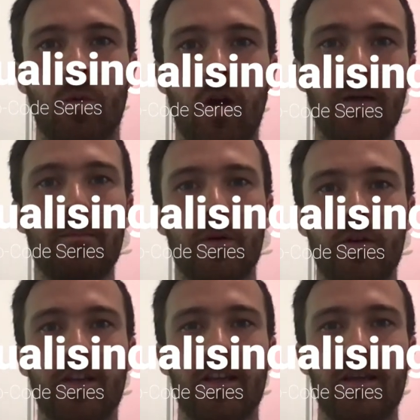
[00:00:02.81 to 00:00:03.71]
where I'm
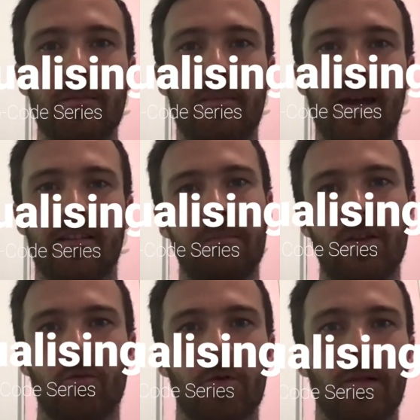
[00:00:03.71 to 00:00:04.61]
building an impact
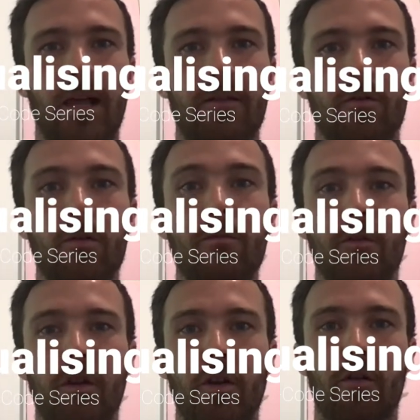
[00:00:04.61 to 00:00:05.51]
measurement platform
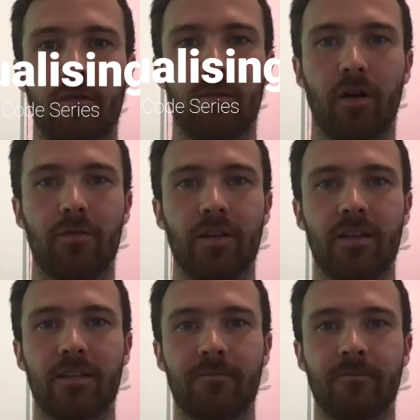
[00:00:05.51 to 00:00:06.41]
for a not-for-profit.